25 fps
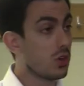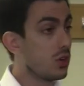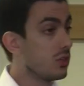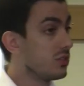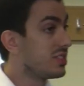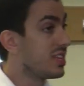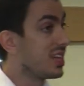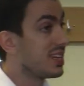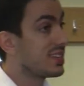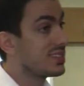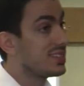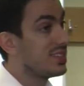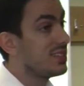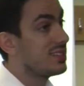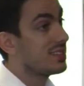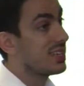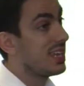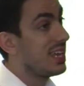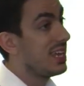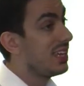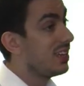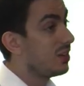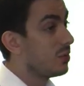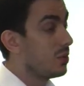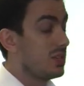Context is
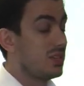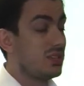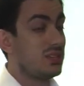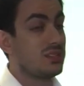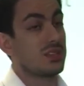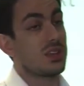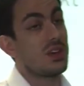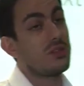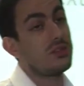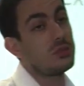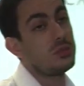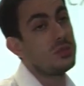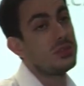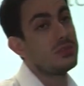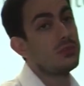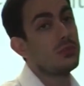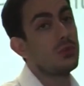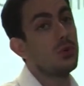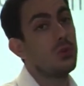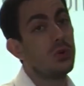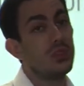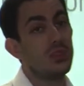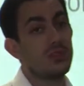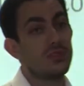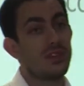king, and we discovered
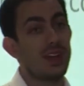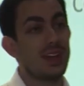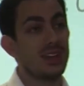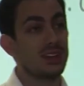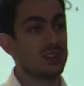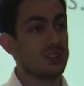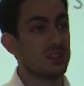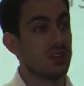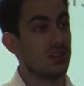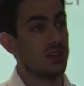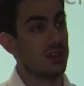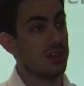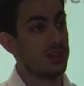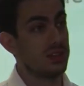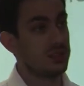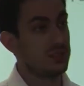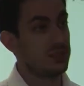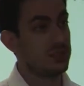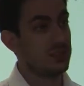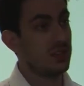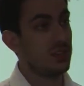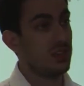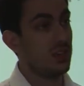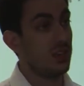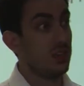before with effect
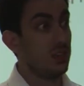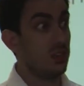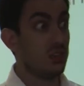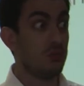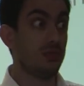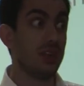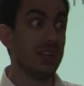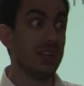size. You